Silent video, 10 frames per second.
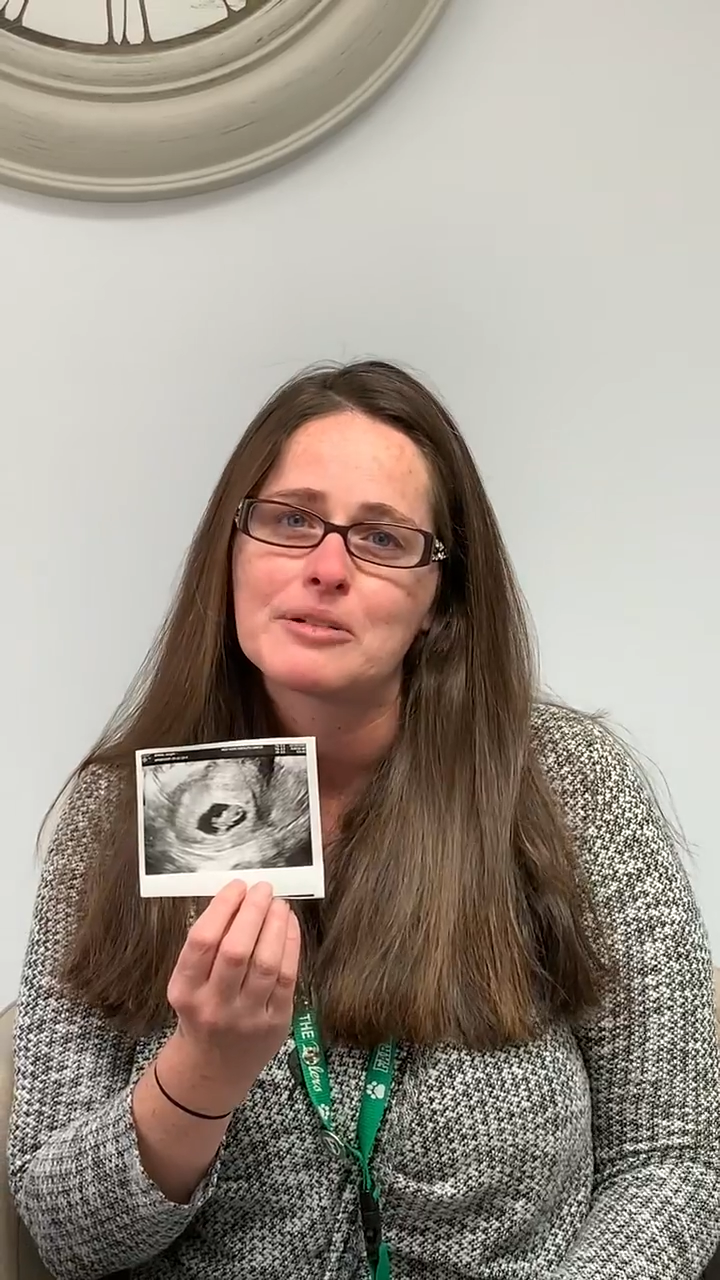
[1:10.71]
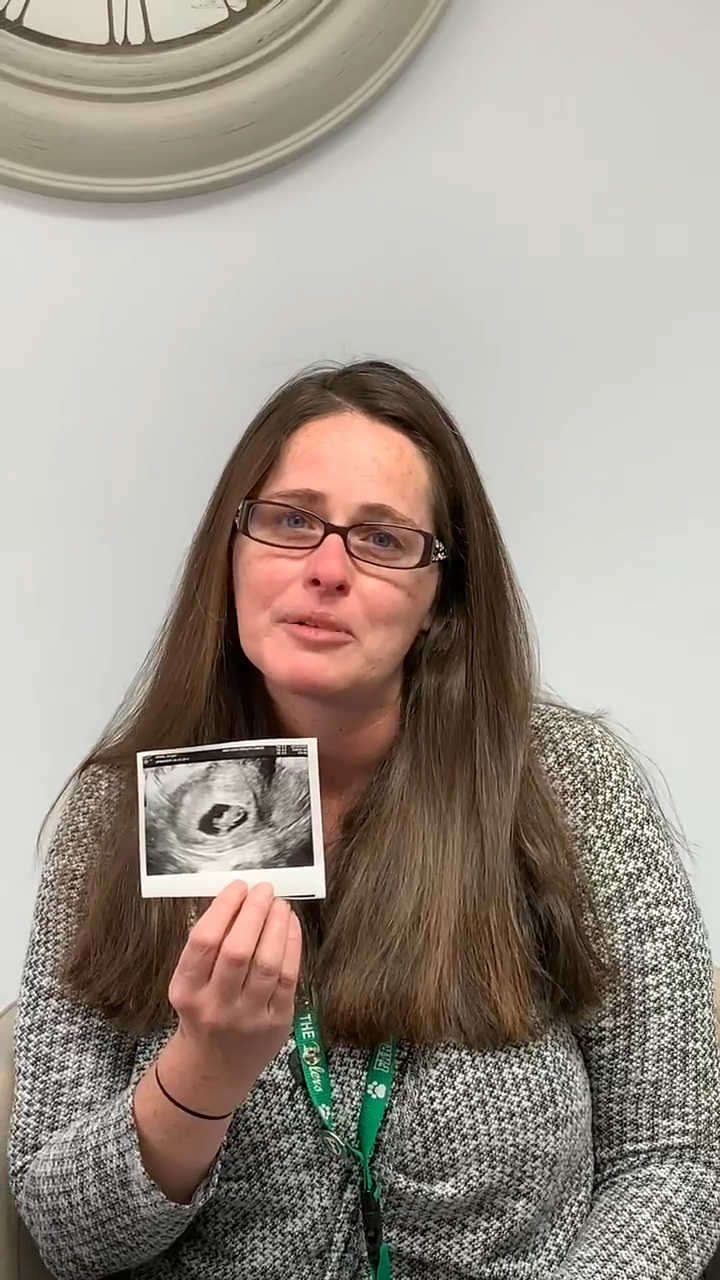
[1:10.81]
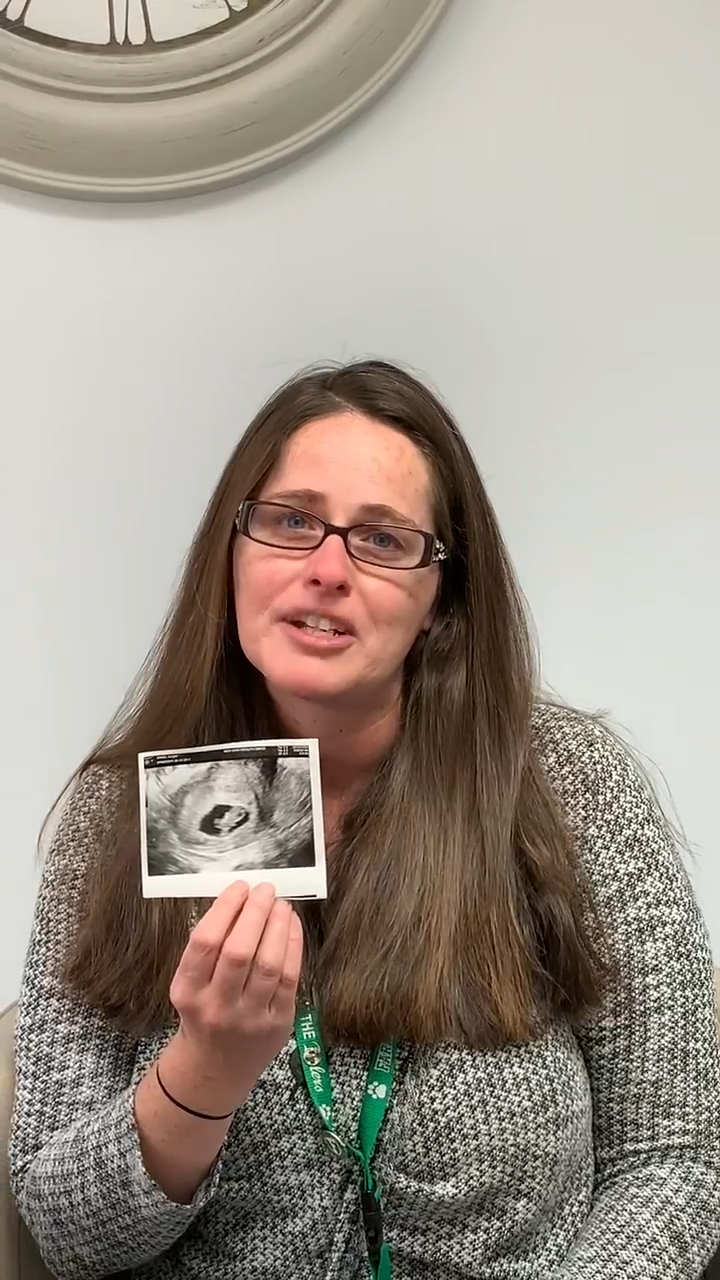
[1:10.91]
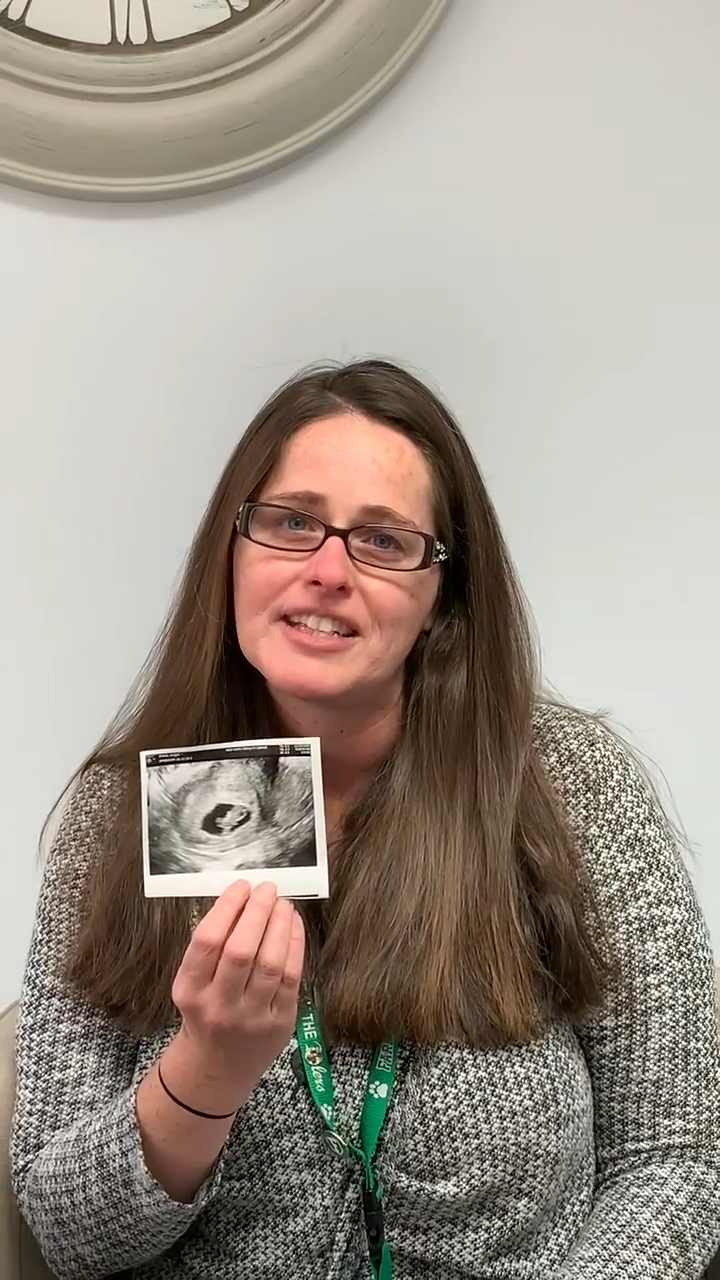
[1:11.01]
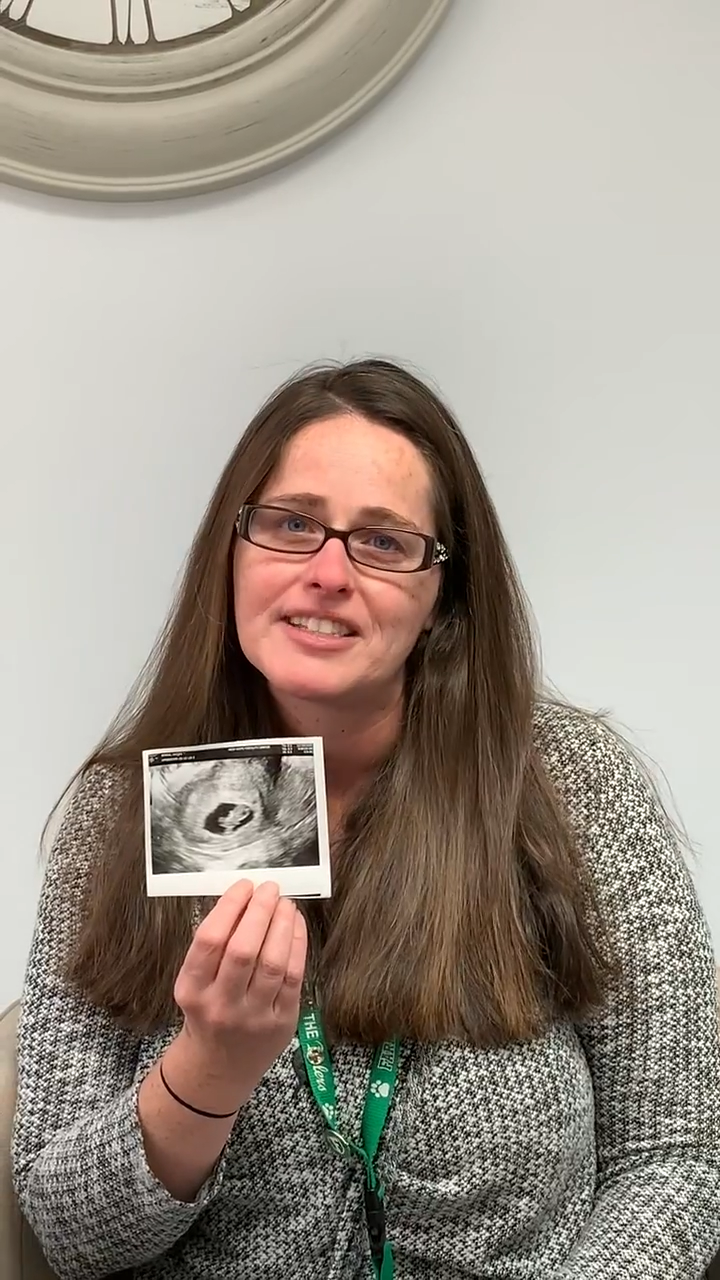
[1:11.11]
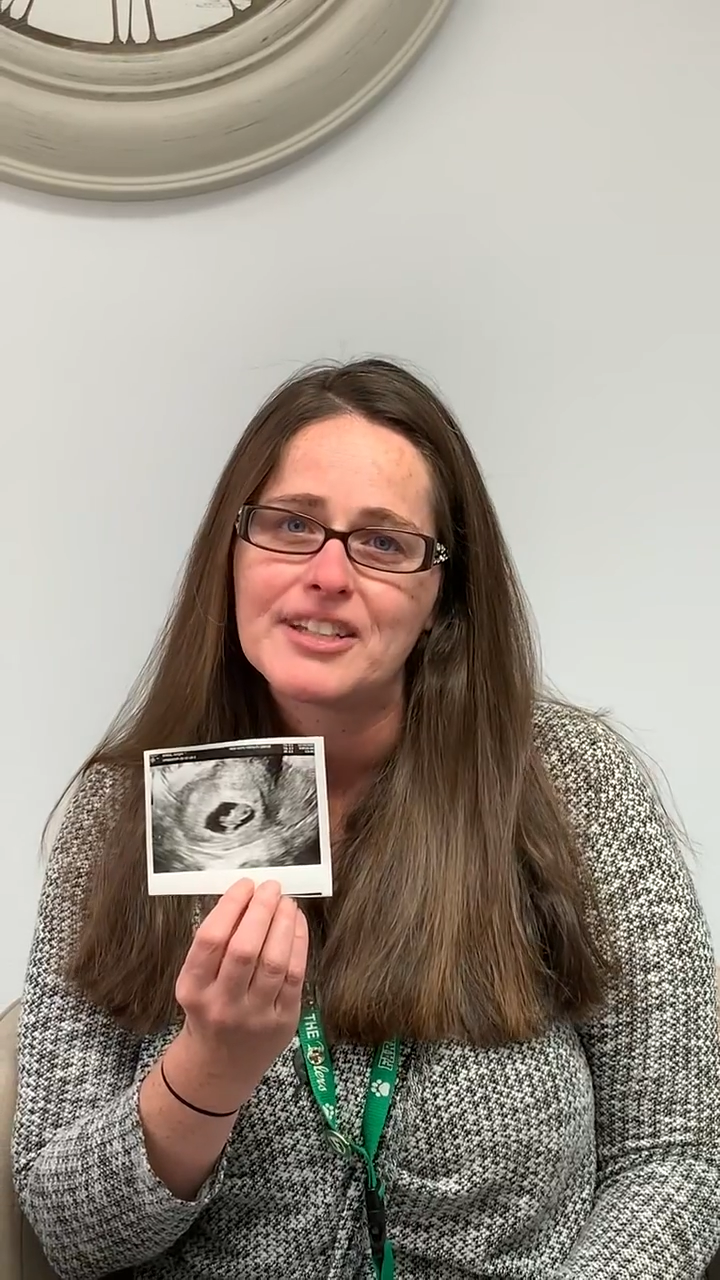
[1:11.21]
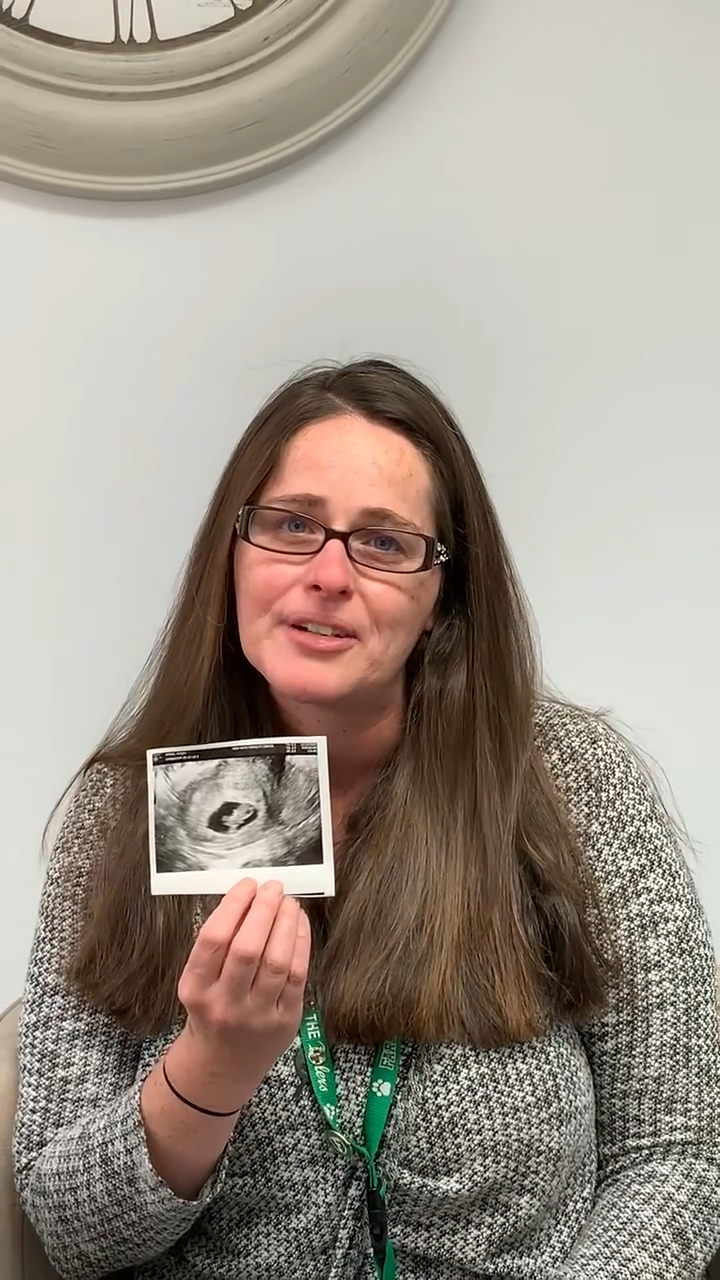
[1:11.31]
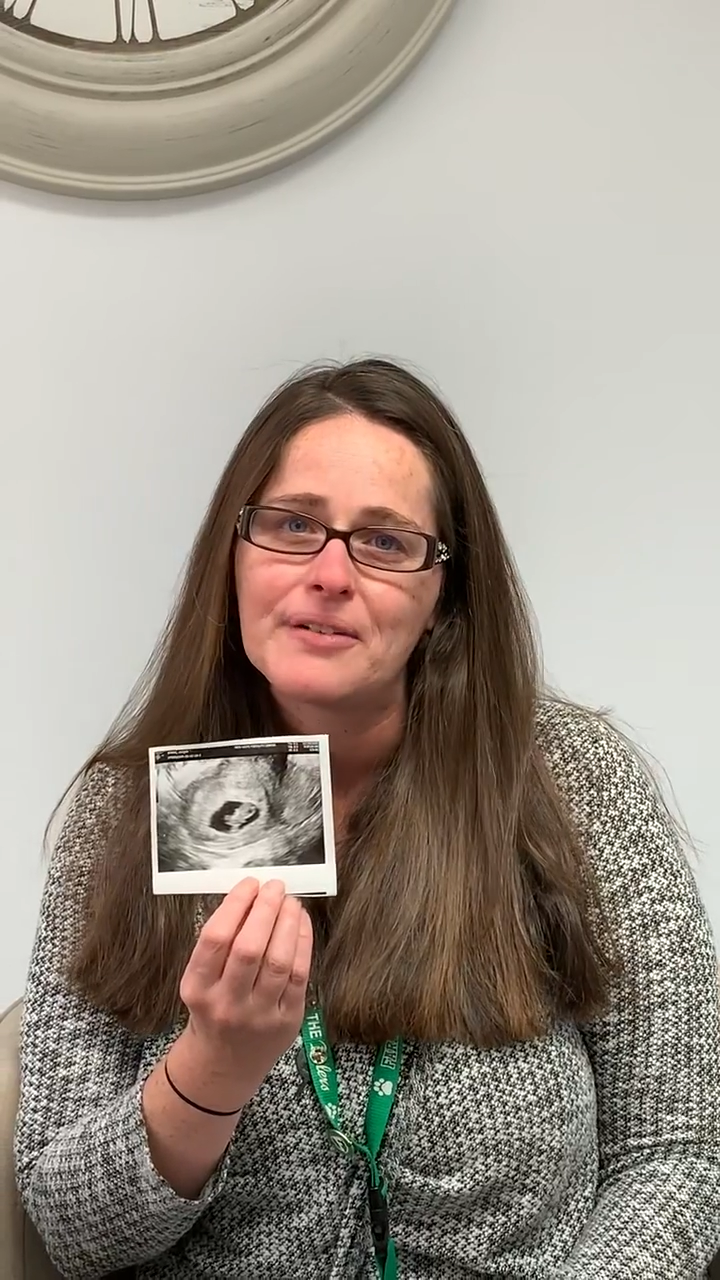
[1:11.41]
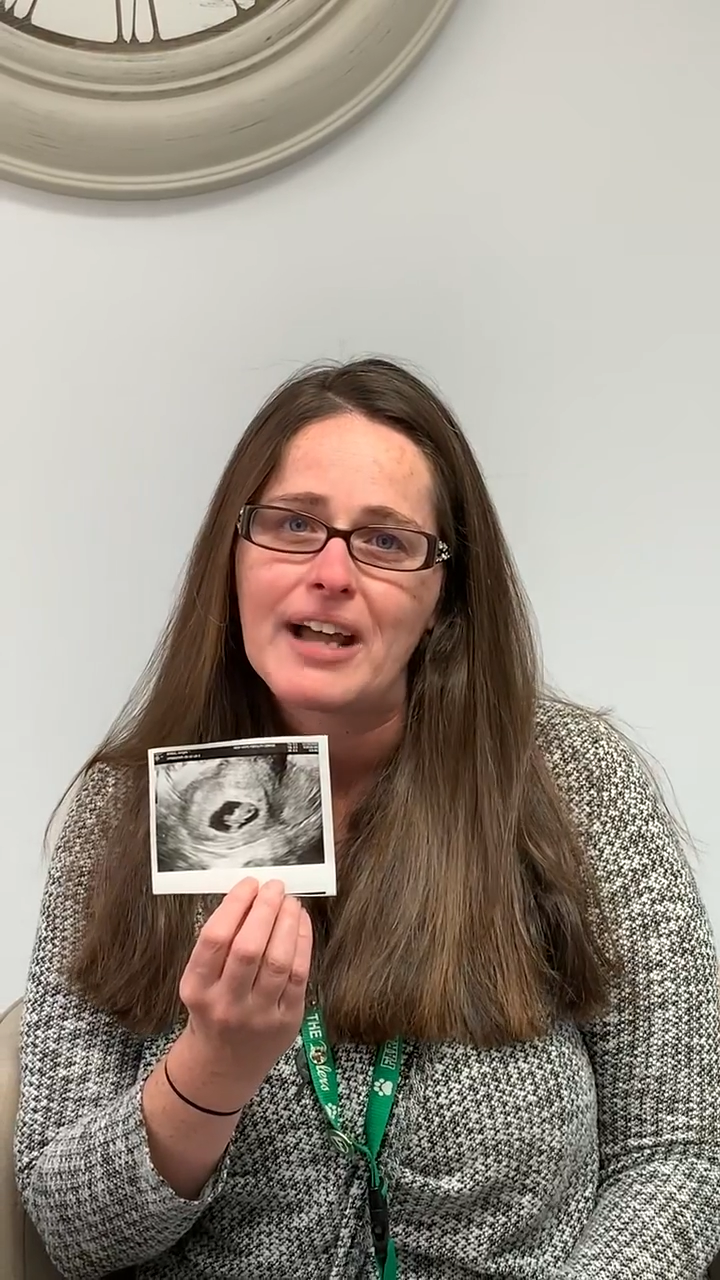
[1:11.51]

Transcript: Merhi too